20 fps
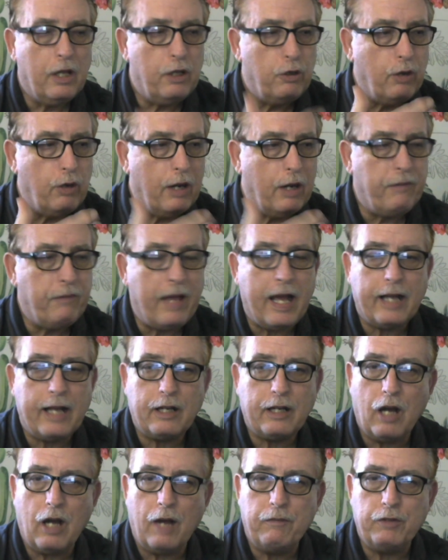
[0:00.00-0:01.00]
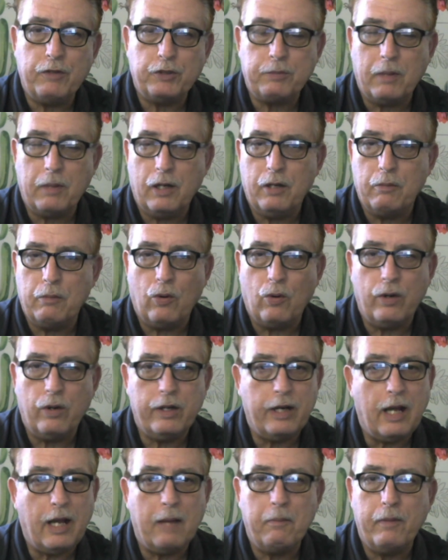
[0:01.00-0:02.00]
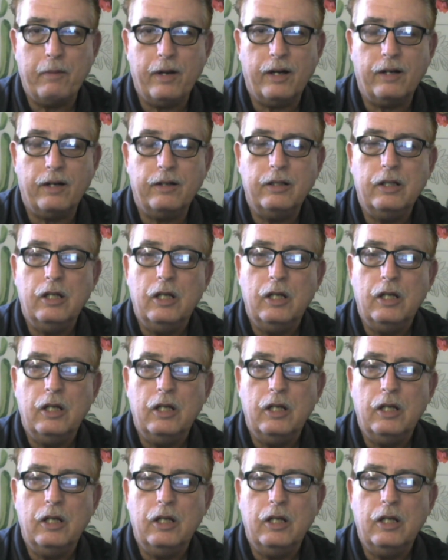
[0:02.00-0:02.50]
You have that and coffee smell in the morning, and I'm there.